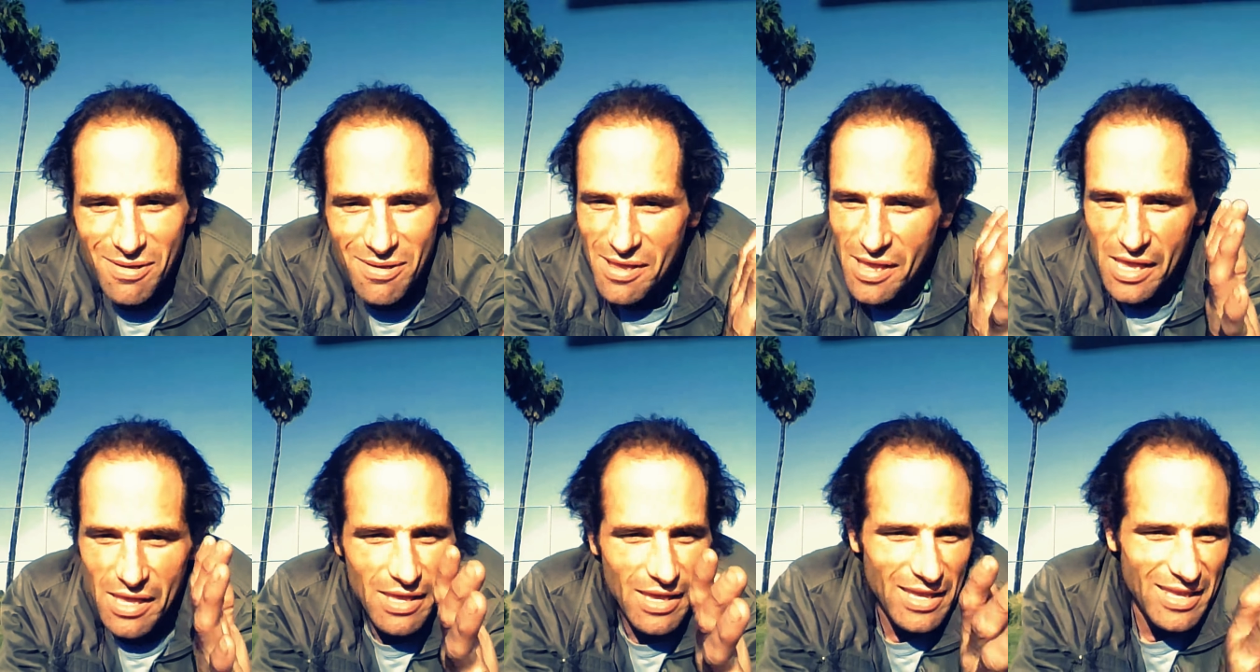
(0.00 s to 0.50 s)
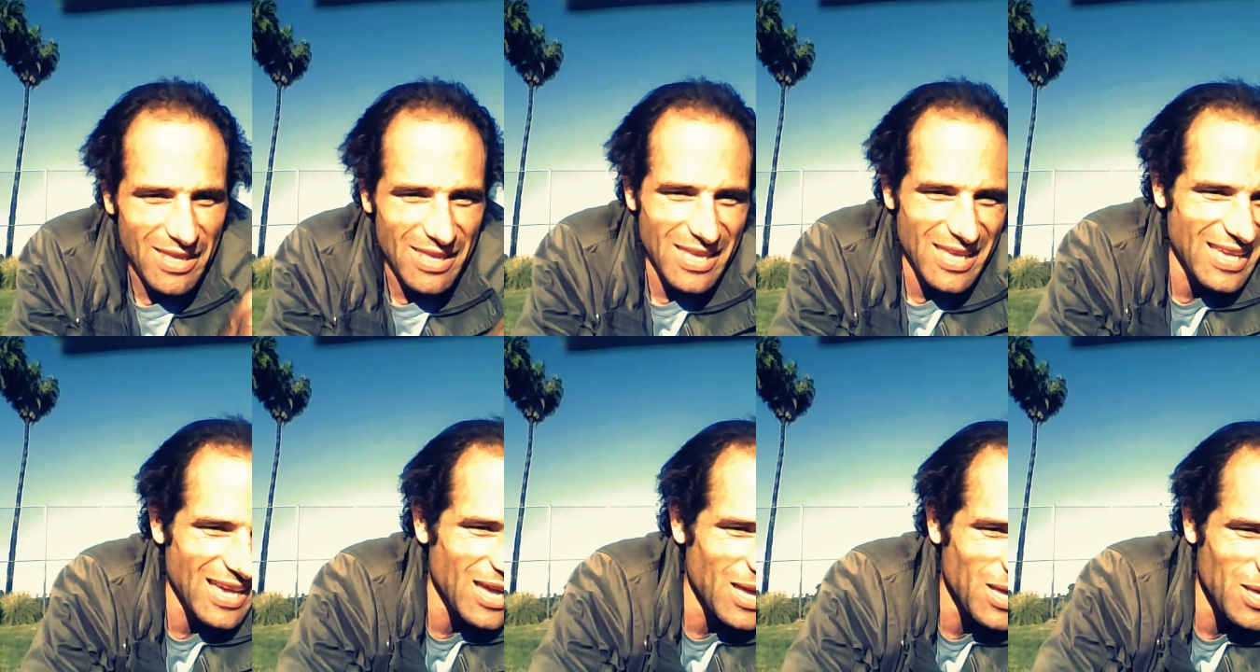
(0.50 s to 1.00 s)
I
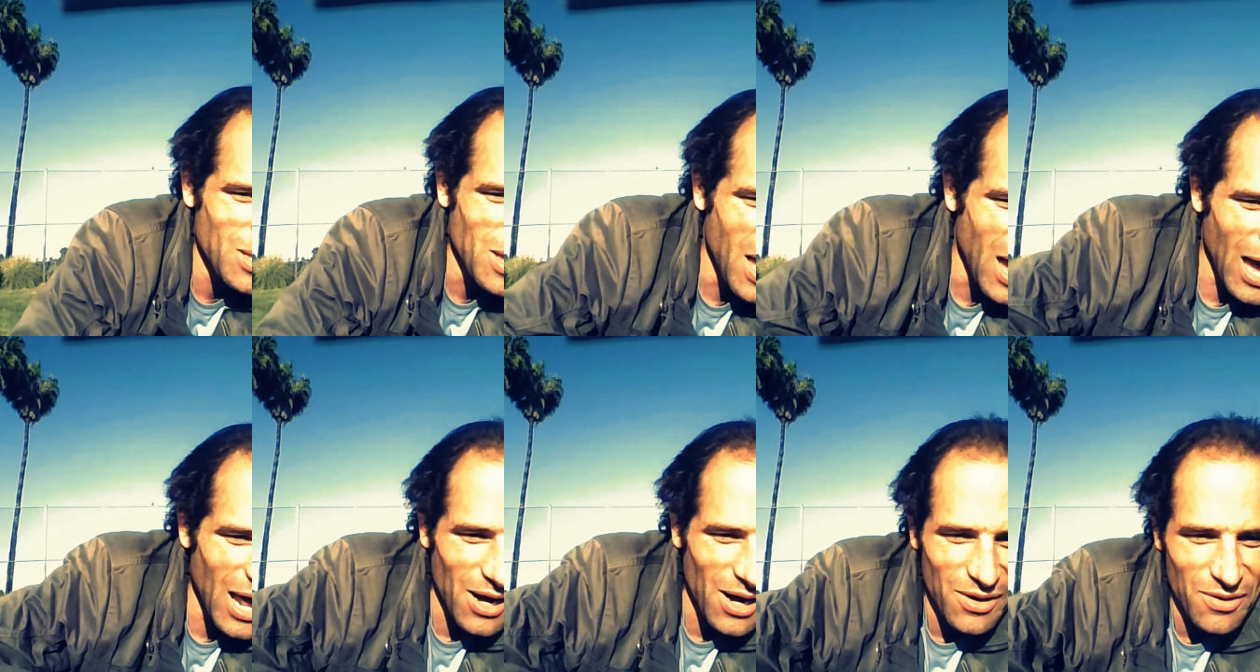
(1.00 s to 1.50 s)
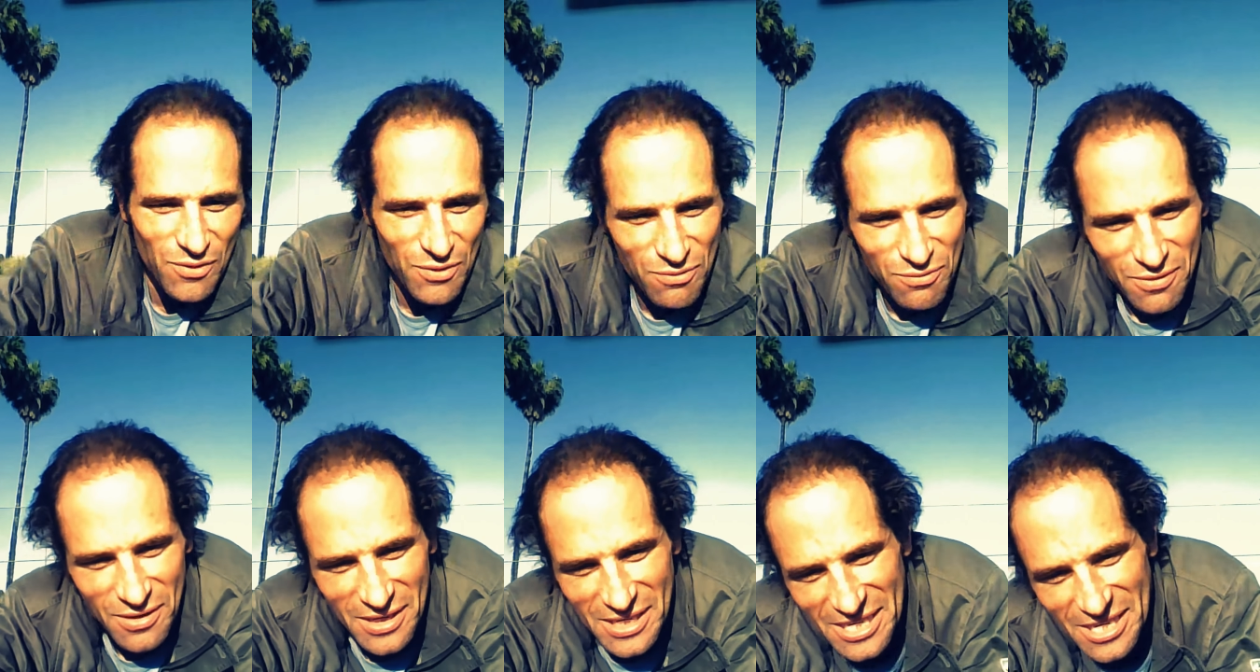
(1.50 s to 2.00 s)
don't even
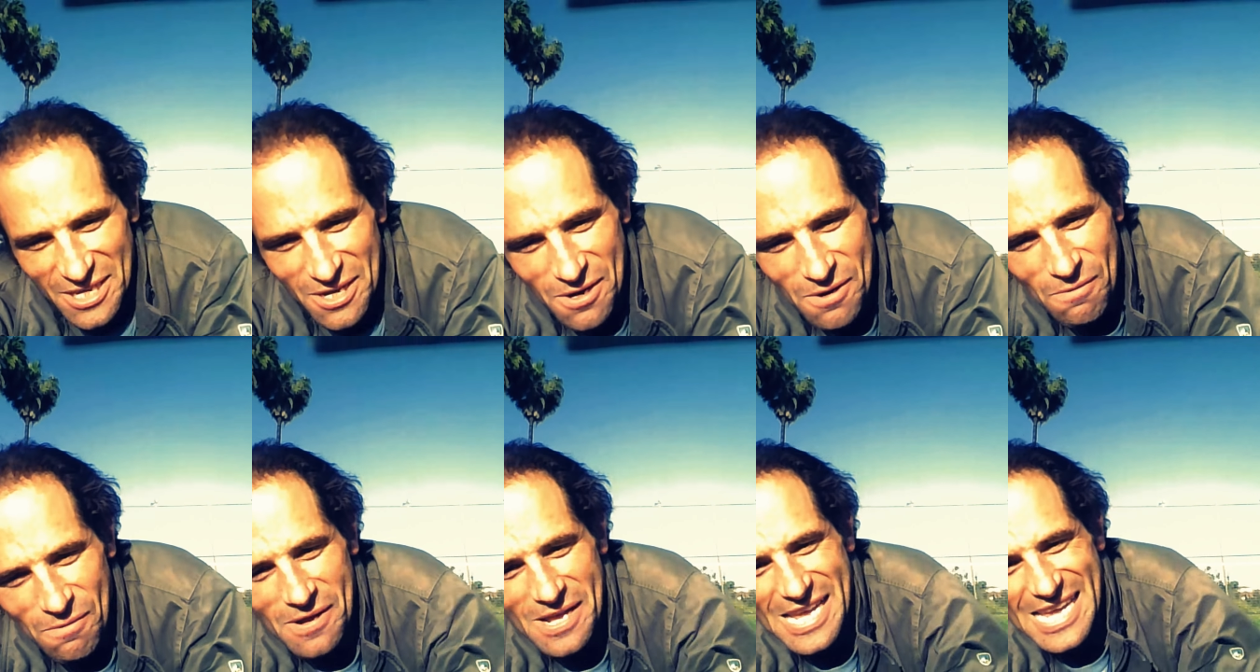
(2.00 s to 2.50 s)
fucking know.